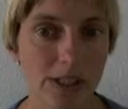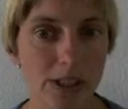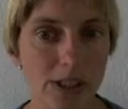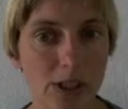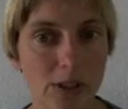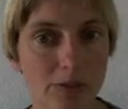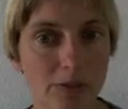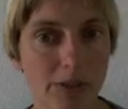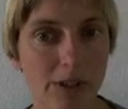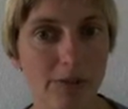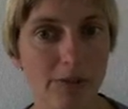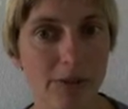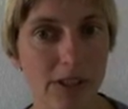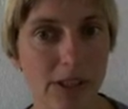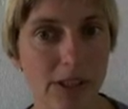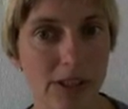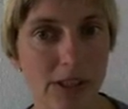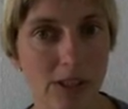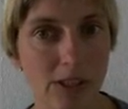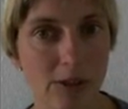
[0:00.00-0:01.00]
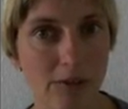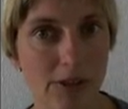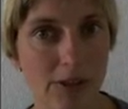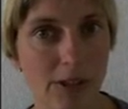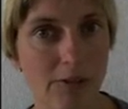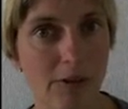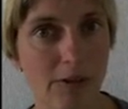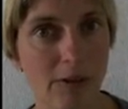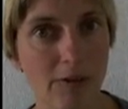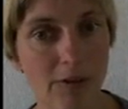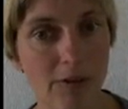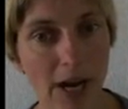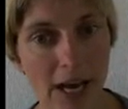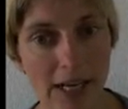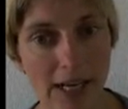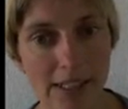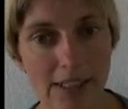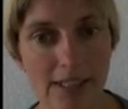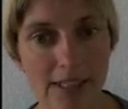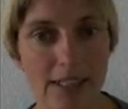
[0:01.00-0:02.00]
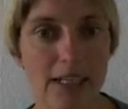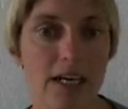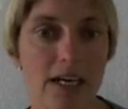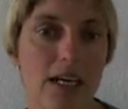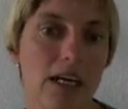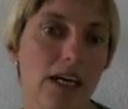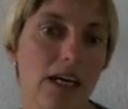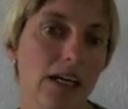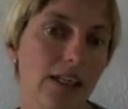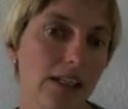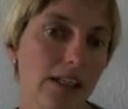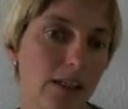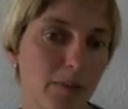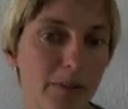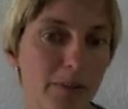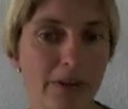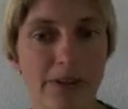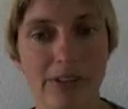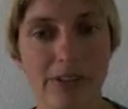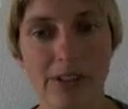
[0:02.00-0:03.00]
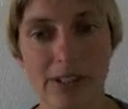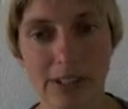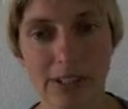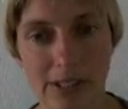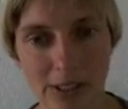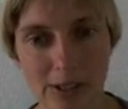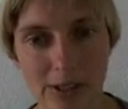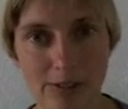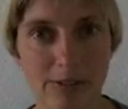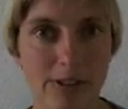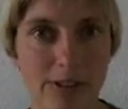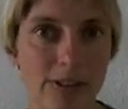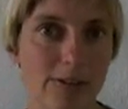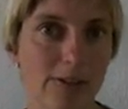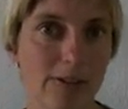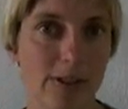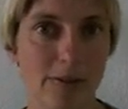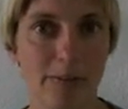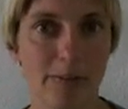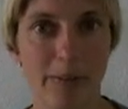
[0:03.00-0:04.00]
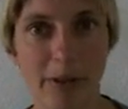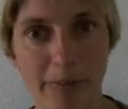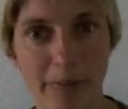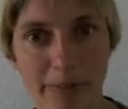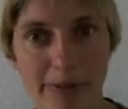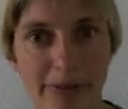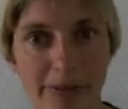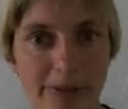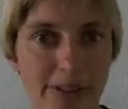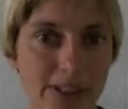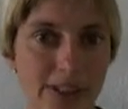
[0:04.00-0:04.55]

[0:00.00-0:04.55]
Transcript: Conservative to conservative are red. Liberal to conservative are purple.